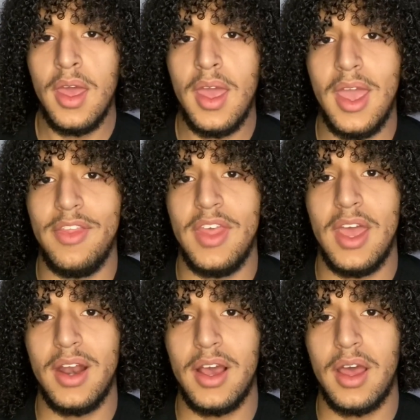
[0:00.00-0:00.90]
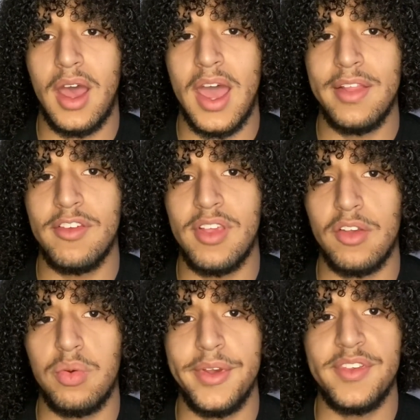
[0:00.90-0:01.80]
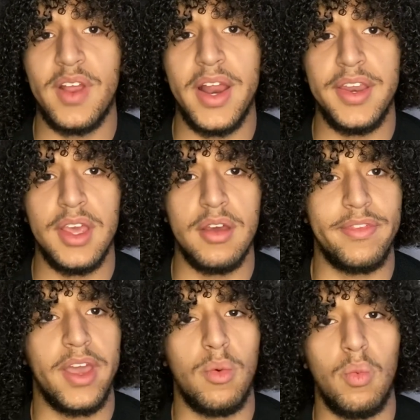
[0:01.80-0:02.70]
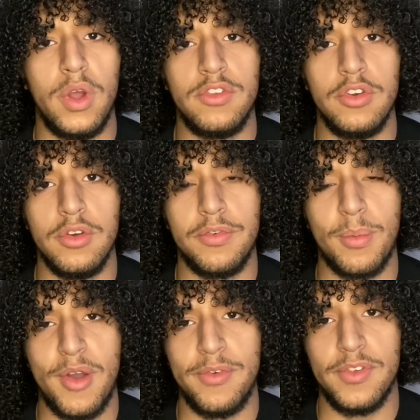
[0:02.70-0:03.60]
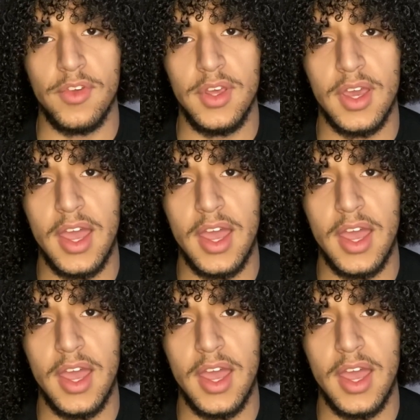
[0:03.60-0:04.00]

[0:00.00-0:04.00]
And then I had this like twisted idea of like what to do for my physique.